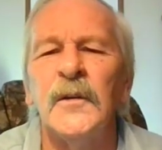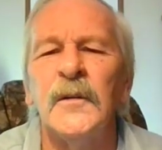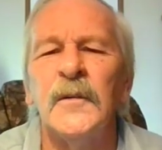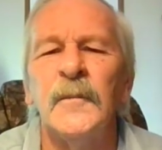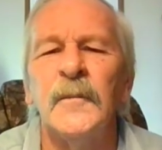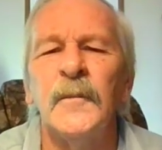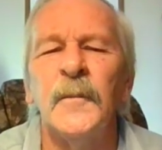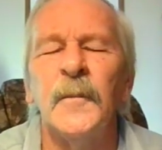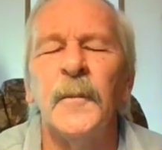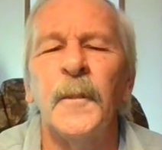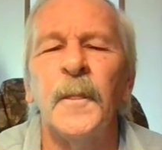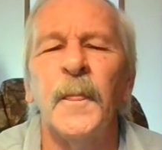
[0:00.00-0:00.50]

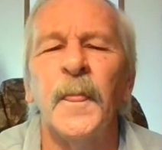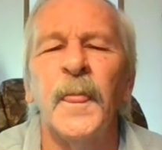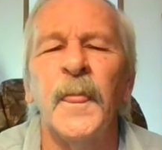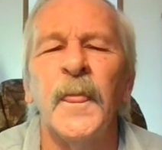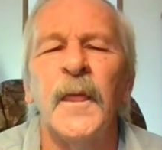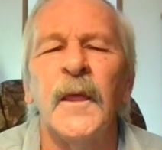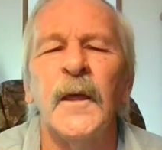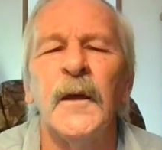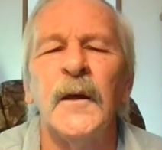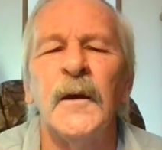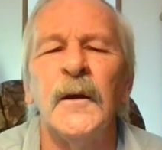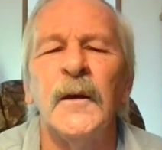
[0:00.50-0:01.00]

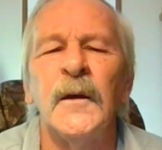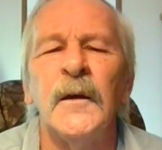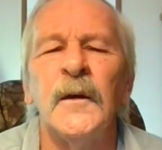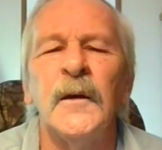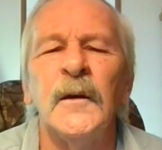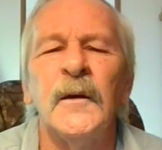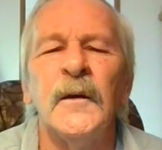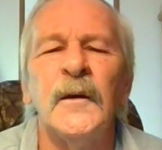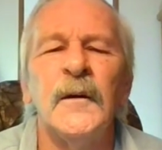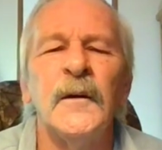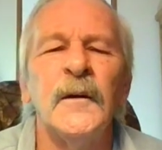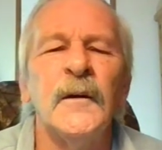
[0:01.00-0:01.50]

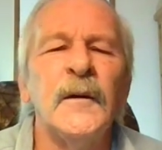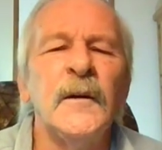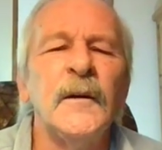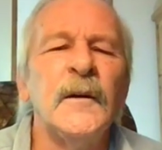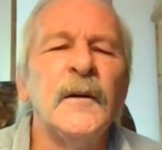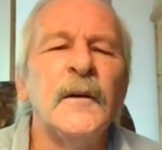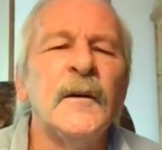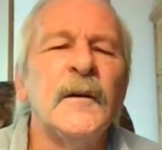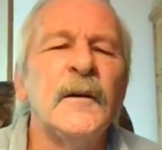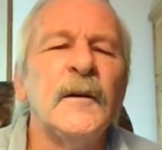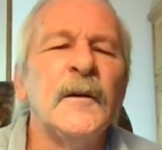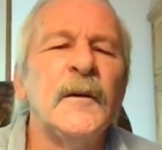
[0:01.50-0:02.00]

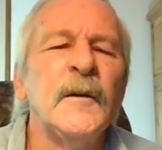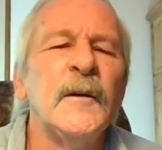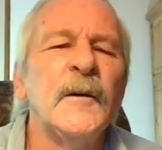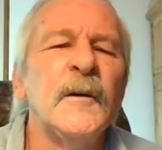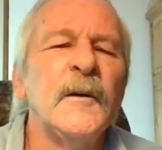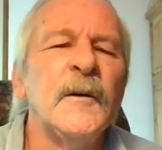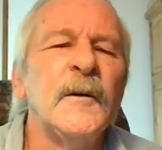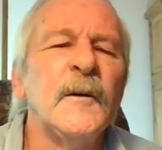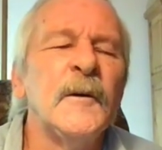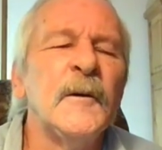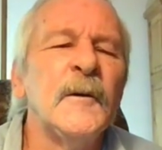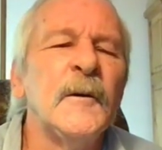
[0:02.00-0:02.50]

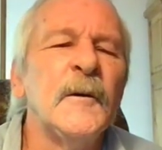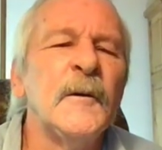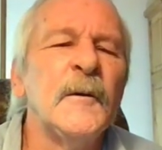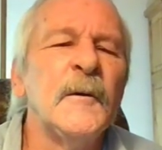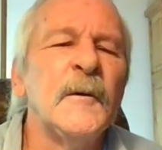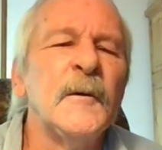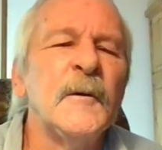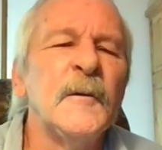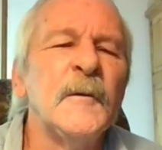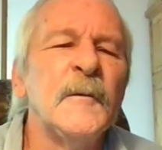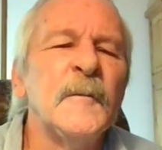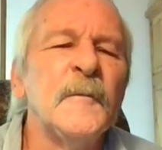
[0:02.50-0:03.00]

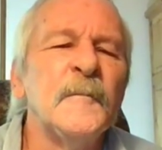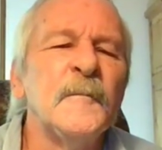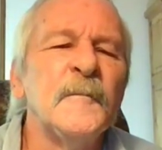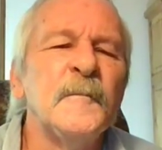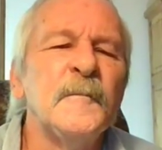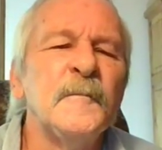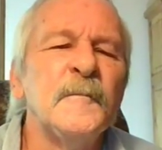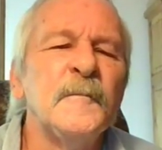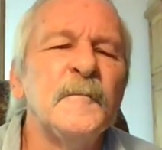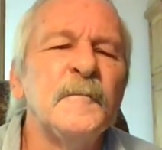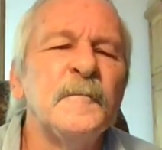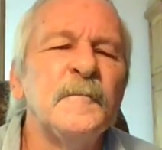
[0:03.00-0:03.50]

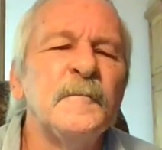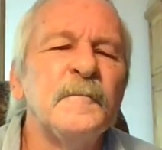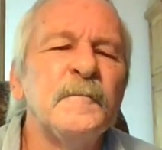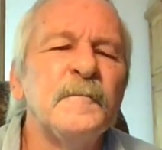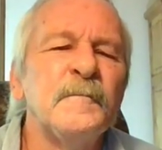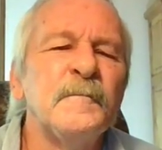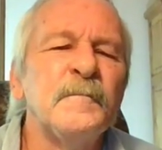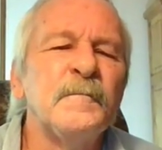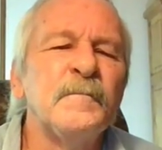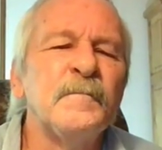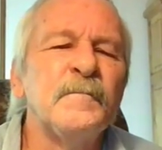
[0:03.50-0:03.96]
(no one is talking)